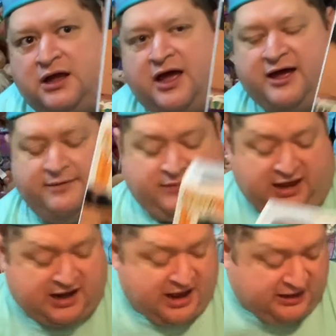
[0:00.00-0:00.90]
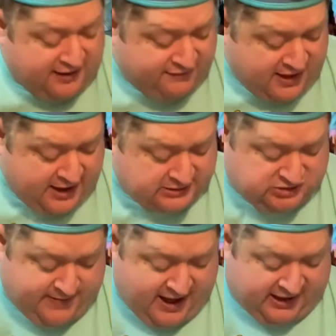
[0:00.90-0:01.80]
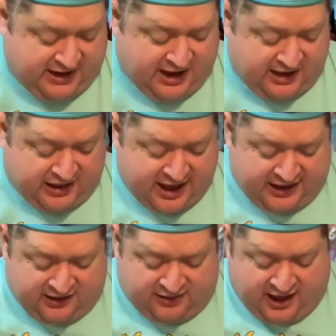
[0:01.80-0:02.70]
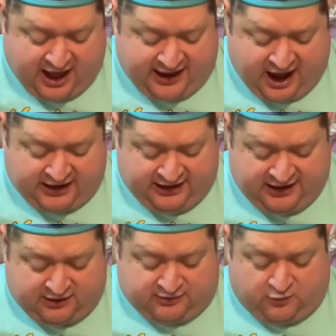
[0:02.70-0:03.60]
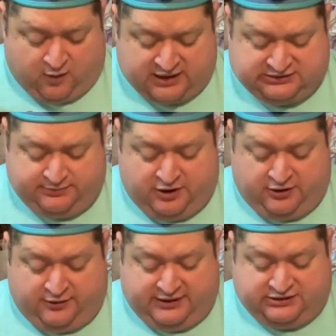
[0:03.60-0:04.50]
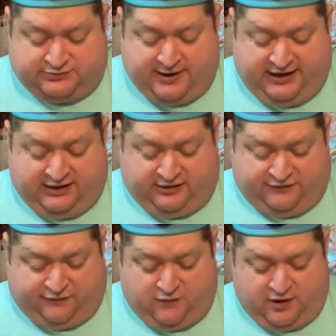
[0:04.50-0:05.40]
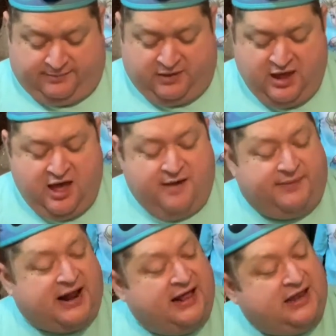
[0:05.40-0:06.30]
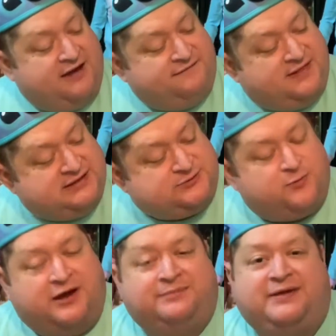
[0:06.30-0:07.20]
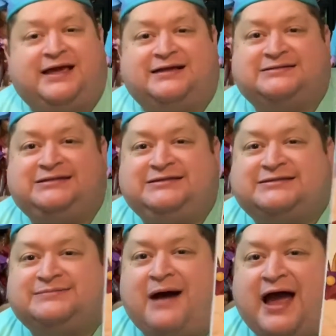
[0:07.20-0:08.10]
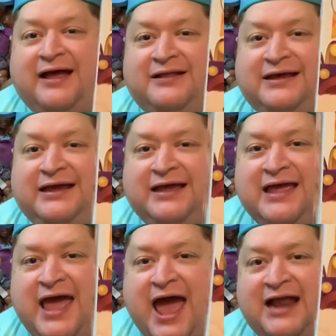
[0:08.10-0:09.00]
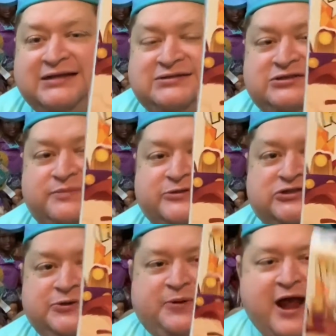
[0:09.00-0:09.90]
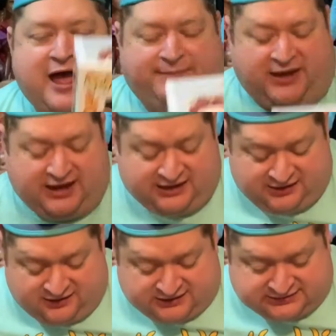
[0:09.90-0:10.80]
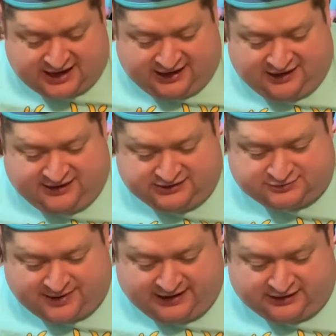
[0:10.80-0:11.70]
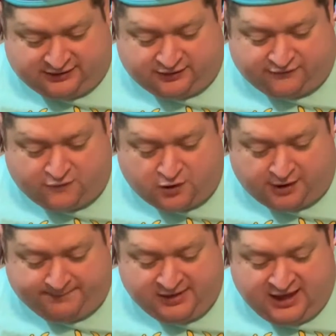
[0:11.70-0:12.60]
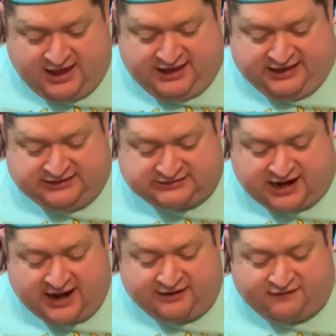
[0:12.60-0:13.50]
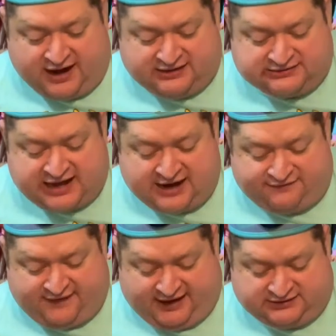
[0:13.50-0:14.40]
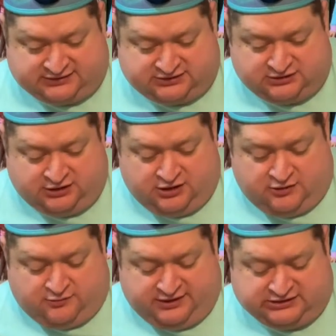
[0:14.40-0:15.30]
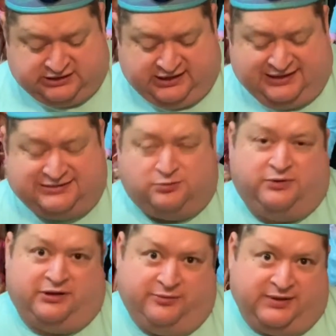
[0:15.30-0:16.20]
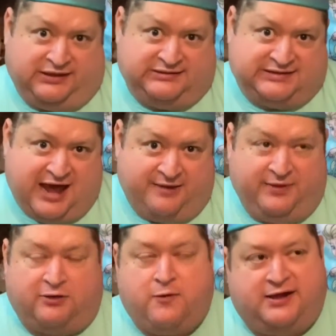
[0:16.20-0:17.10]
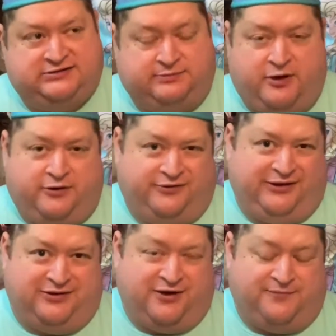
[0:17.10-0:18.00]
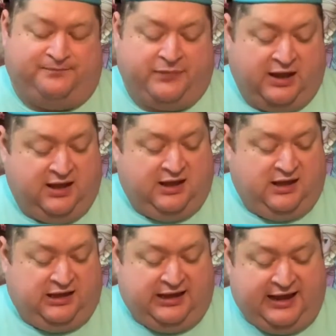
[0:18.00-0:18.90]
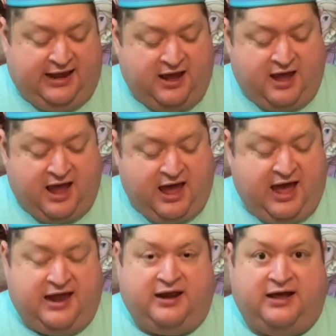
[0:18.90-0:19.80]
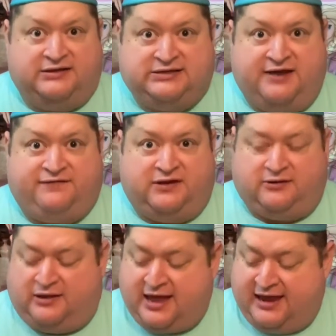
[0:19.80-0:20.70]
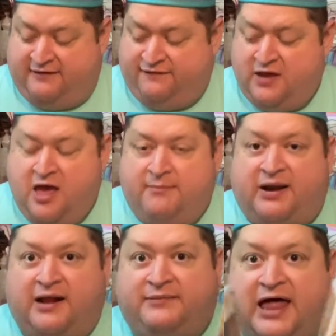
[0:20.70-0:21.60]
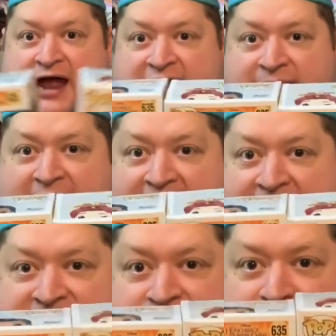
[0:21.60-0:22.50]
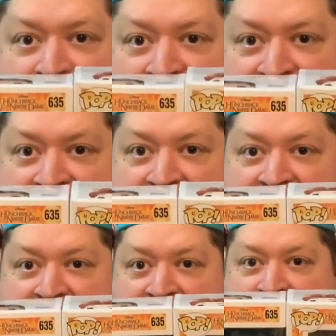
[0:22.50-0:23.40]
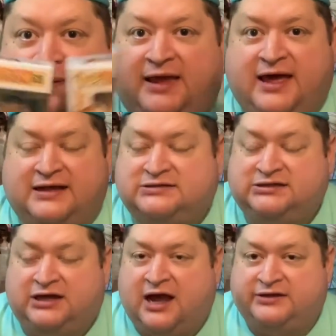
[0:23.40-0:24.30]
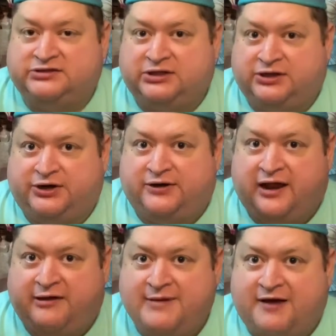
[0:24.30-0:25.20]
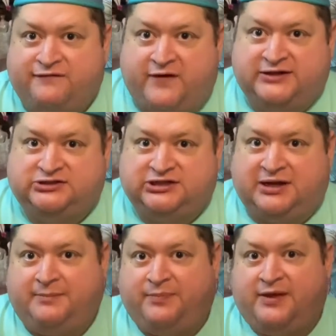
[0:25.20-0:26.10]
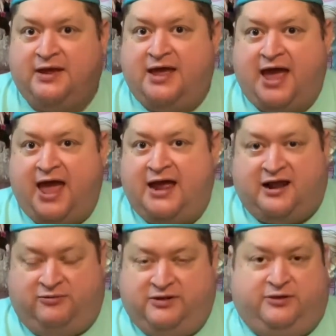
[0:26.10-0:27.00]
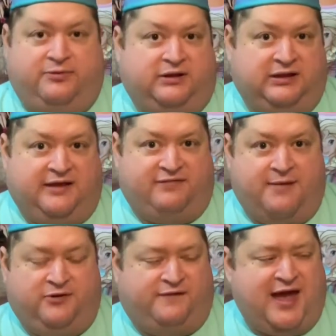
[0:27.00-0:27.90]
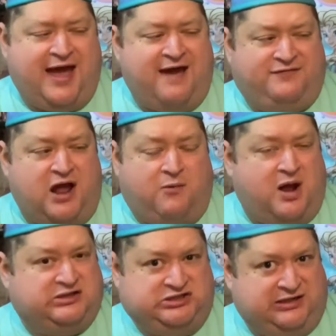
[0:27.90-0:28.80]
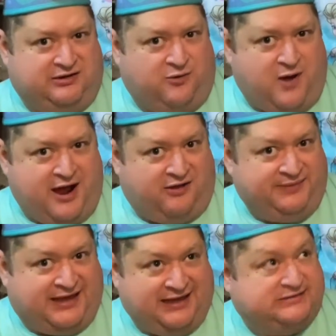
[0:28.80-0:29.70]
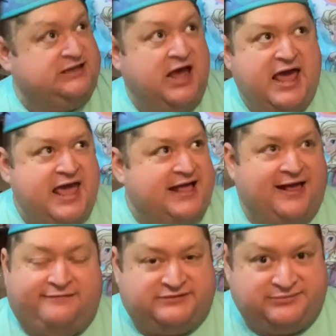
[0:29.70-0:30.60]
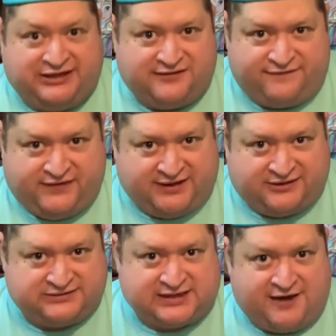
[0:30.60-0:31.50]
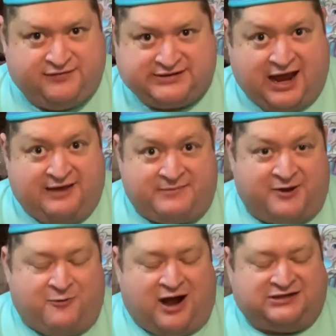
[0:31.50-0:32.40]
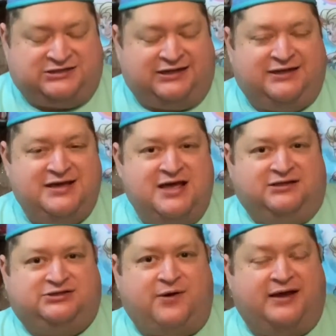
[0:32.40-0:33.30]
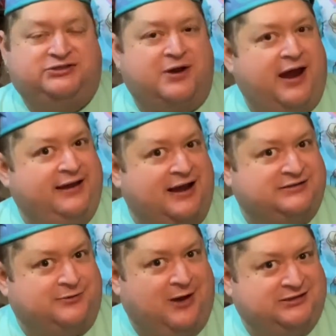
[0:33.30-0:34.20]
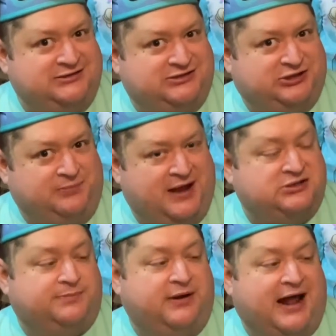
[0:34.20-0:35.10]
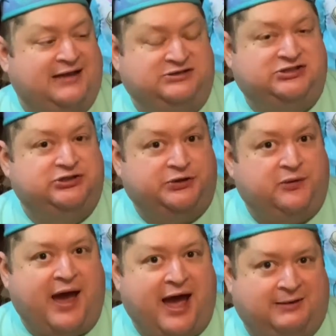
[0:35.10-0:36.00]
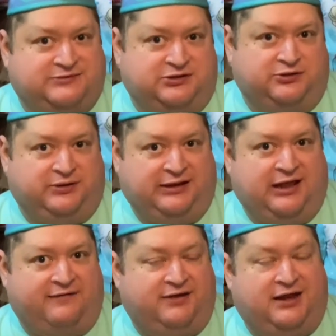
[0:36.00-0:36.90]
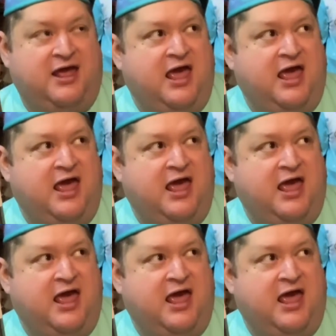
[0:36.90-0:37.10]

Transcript: Um, and I love The Hunchback, and I like, I gotta get Quasimodo in his regular form, but I love this one because he's smiling and he's super, super happy, and it looks like in his regular form, he's kind of got a sad face, which is really, really sad, but Quasimodo, you know, he had a tough little life, but I'm glad he met Esmeralda because he got to learn about friendship and I really, really love that movie. I have not watched it in a while because it gives me the feels every time I watch it. So I try not to watch it too much, but I do absolutely love it.